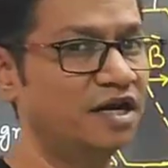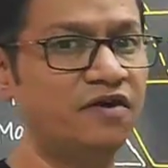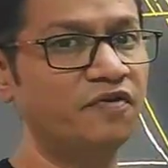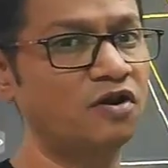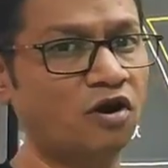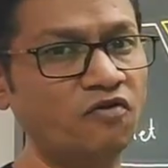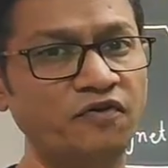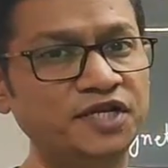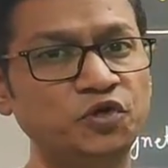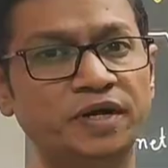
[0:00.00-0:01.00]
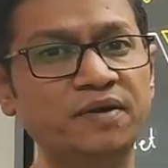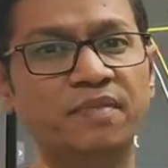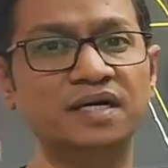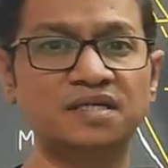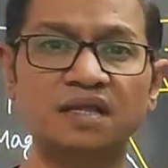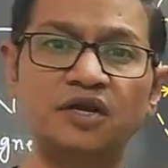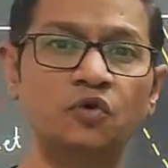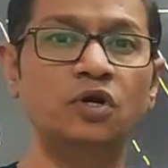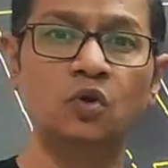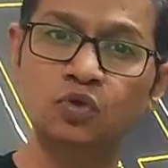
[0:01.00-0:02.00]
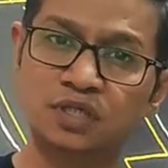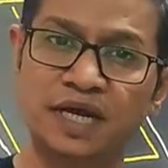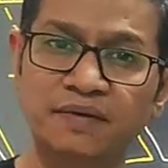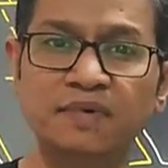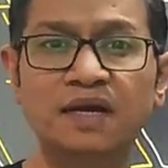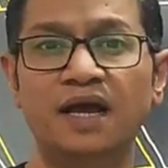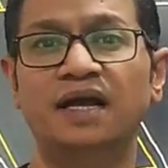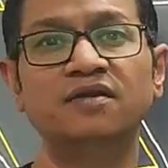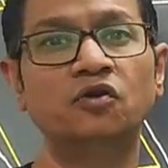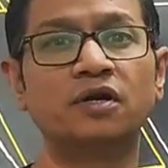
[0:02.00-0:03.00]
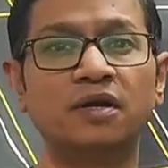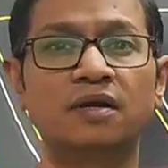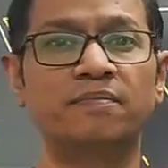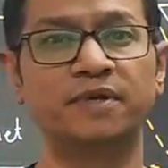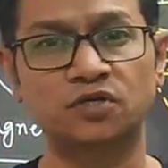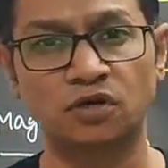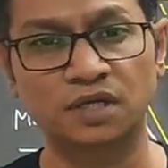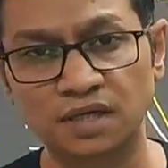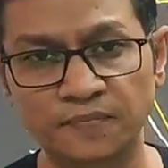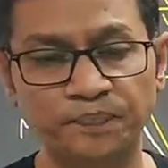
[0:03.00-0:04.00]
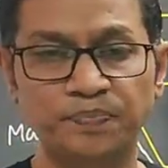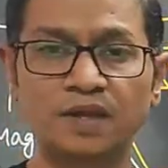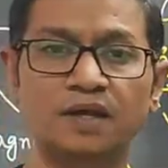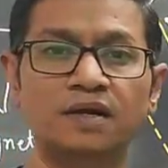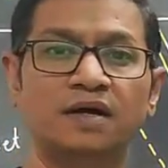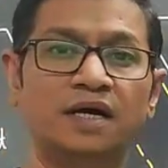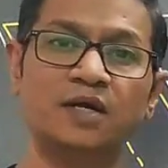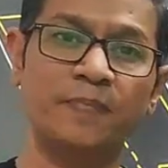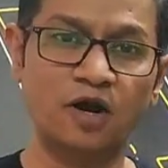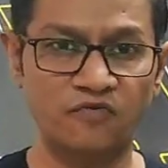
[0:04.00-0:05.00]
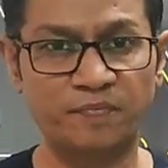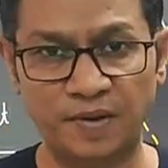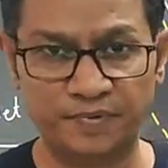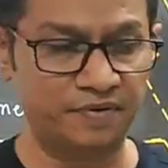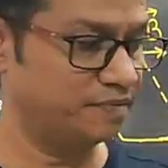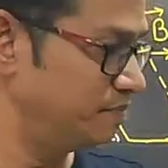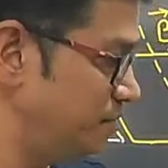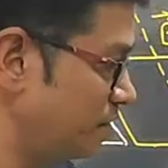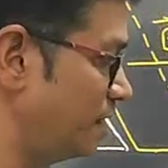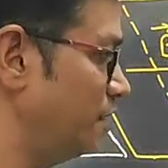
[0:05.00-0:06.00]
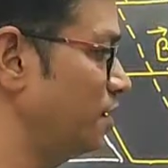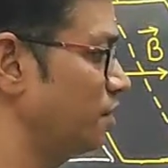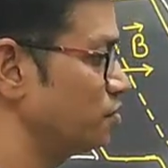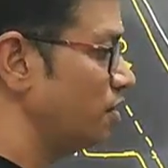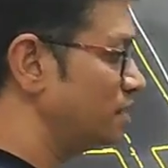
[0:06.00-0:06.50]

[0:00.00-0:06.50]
It will not fetch you any marks, rather you will lose time and you will miss on the other part of the paper. Okay, so